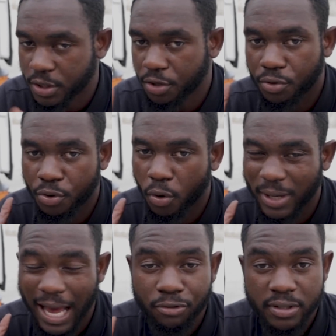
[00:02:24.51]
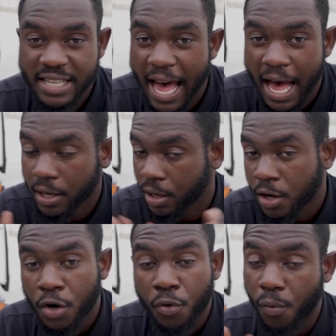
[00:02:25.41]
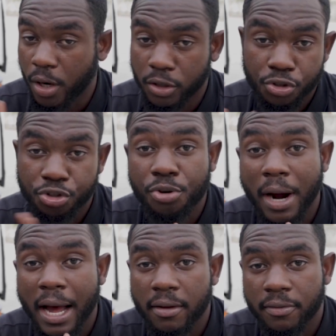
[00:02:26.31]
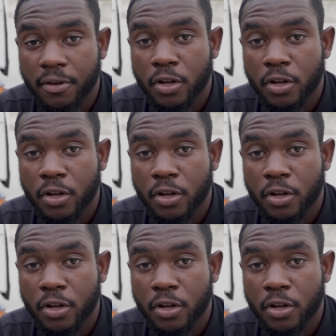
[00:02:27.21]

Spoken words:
and you already have your tag ready to drive.